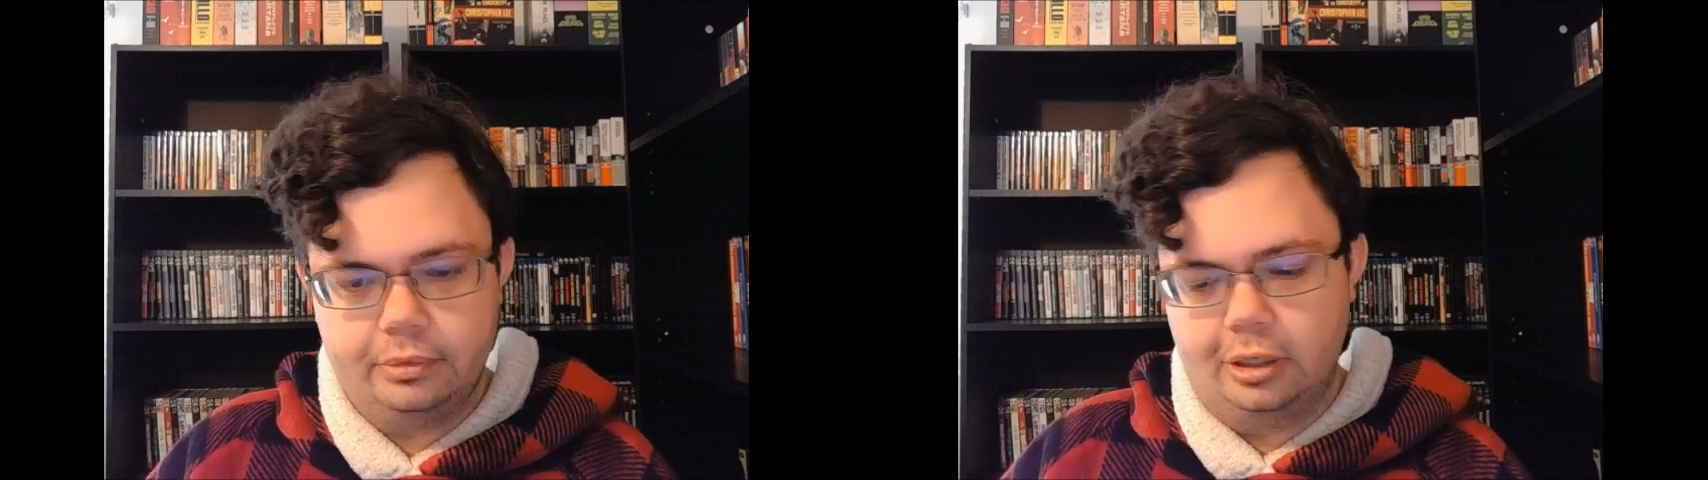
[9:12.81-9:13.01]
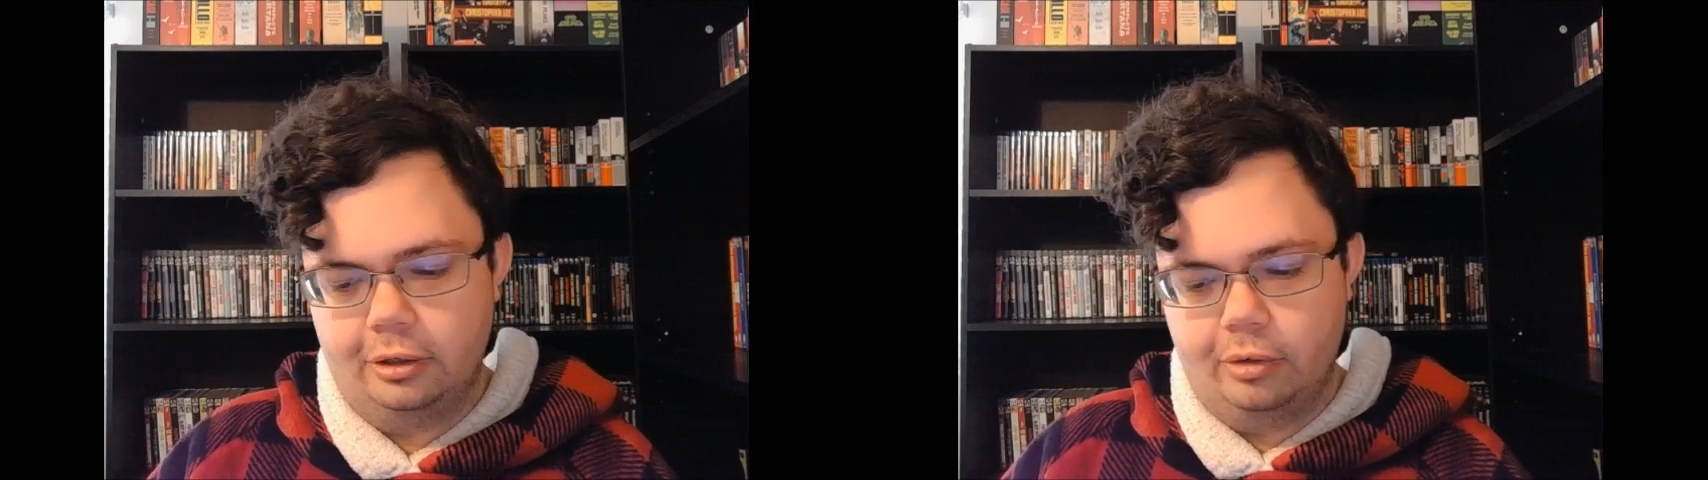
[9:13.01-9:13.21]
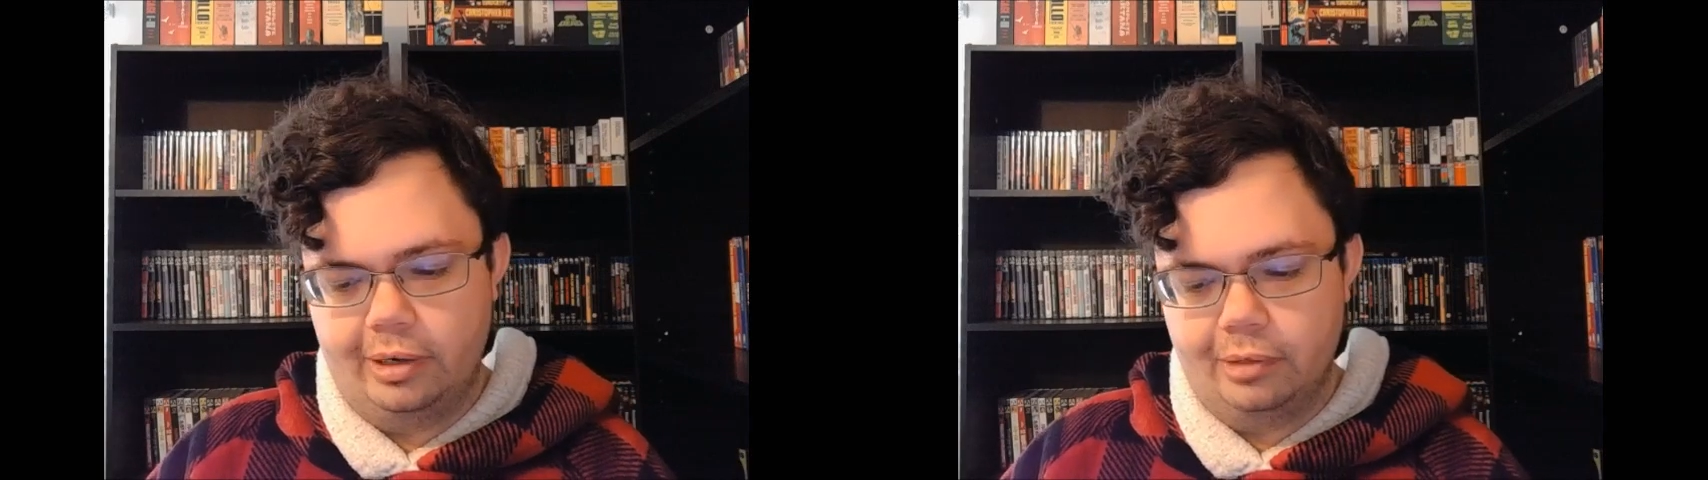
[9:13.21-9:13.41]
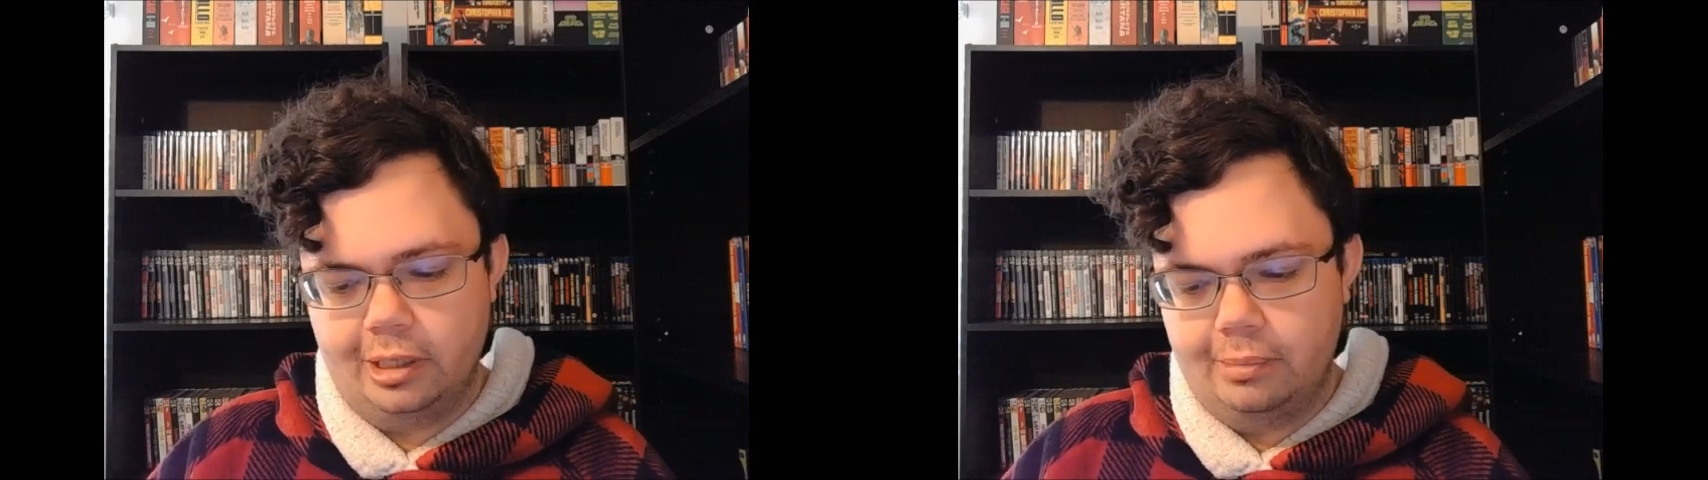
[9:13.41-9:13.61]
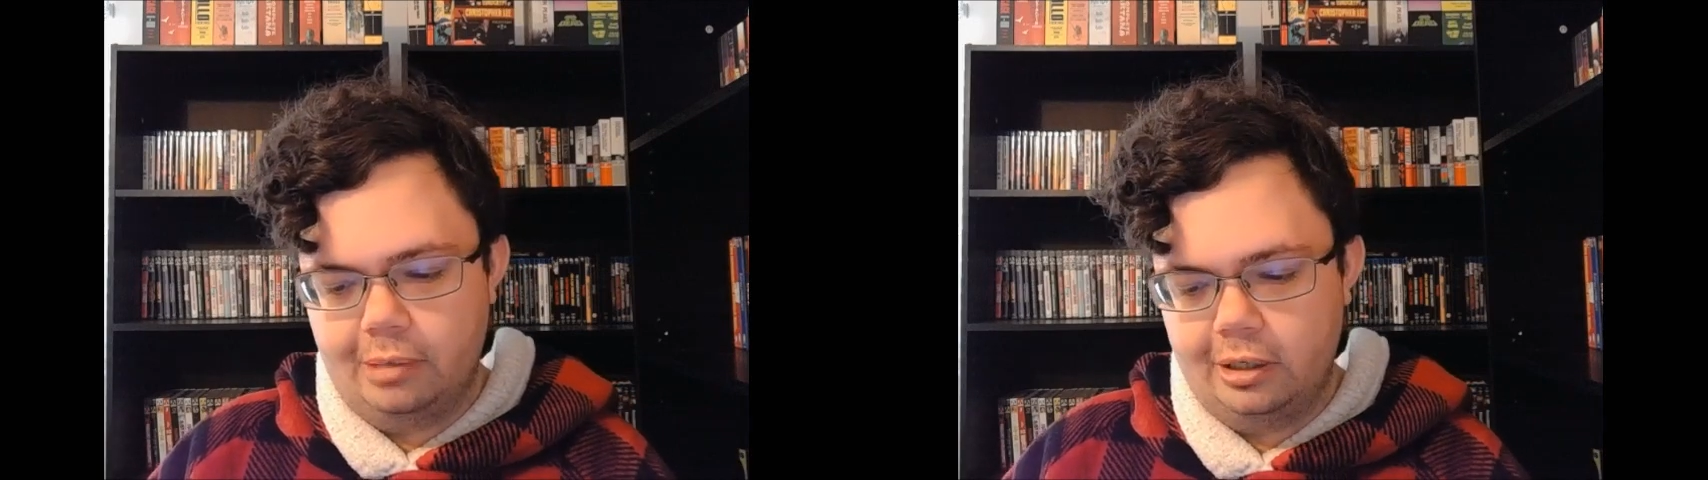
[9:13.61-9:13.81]
agree with
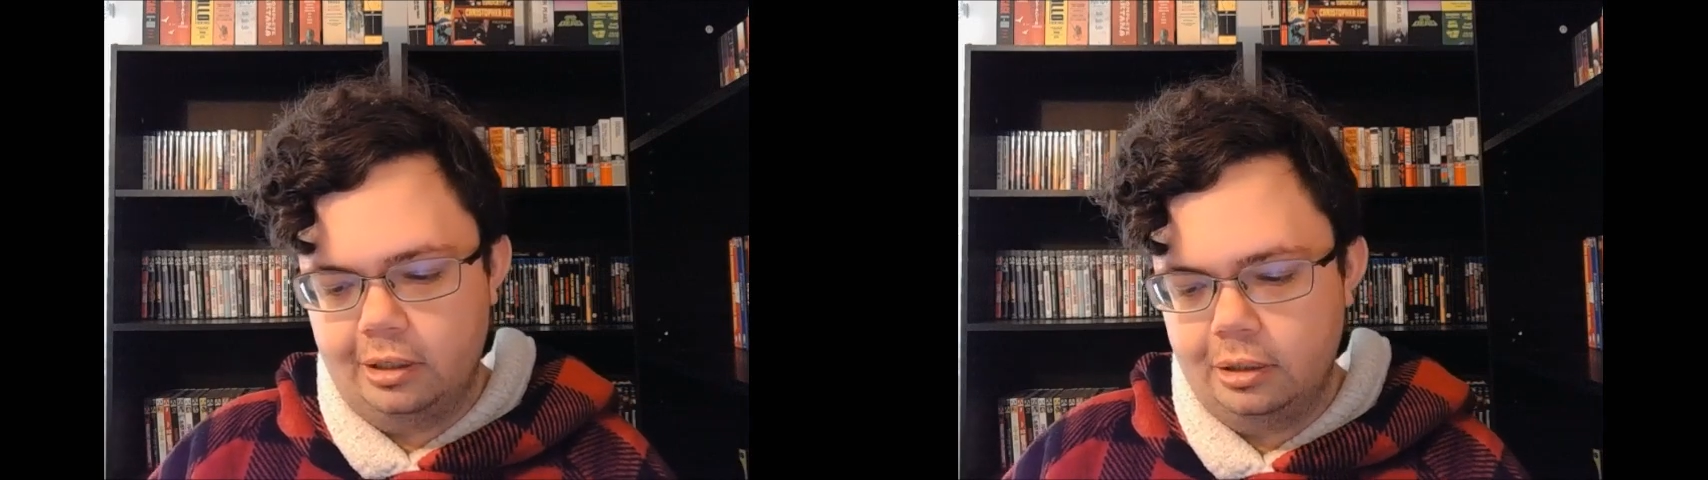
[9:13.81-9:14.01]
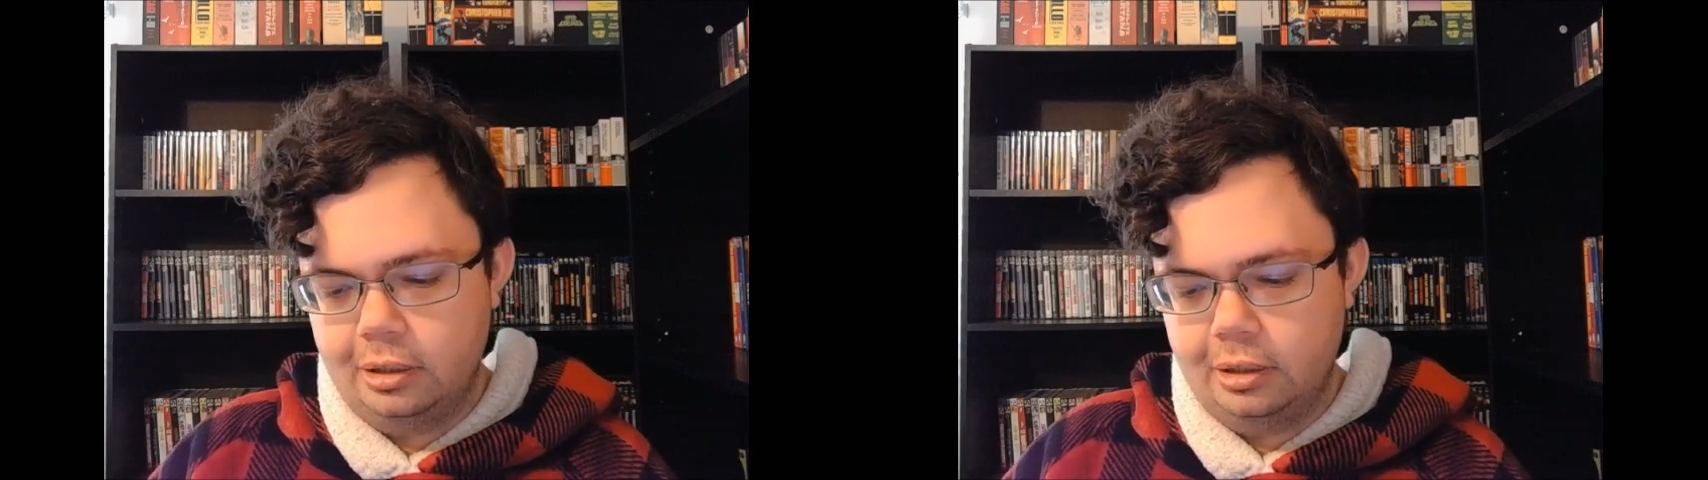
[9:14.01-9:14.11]
him on.